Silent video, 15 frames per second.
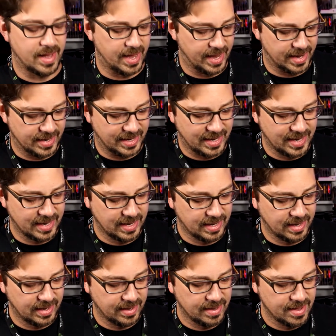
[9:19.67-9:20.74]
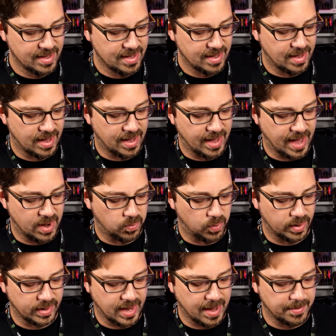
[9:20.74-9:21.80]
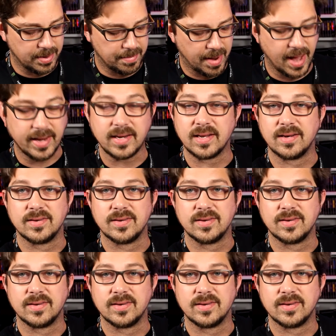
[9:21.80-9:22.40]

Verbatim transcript: and he had one game in mind,